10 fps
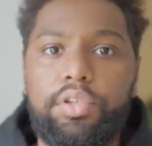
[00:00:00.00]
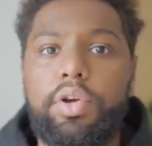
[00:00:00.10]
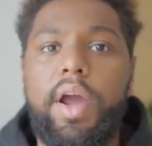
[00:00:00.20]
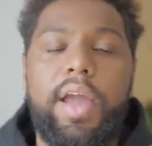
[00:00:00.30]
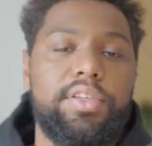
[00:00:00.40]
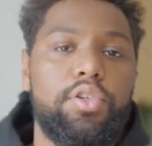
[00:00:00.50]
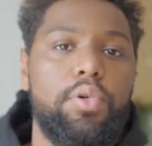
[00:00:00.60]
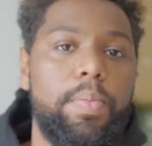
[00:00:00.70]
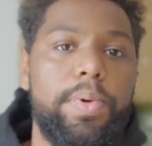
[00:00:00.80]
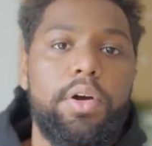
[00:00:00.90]
you're trying
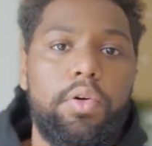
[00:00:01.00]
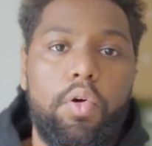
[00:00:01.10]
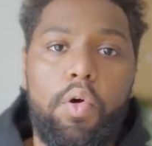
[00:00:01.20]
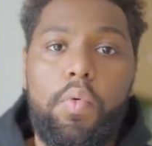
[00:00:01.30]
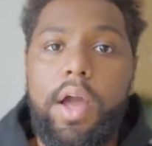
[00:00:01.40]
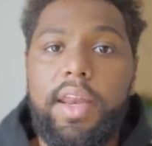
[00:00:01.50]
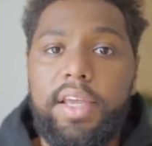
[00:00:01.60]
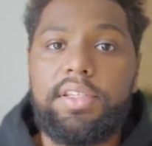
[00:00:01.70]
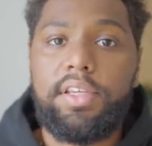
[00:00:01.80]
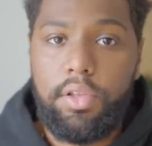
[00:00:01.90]
to build or run
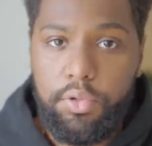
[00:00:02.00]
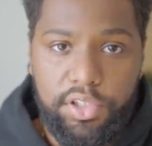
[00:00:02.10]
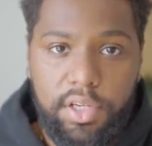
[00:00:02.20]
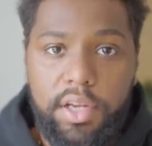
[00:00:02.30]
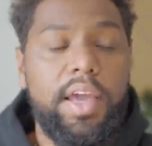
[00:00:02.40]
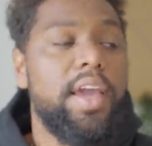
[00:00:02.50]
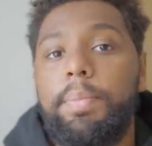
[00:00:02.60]
a solution.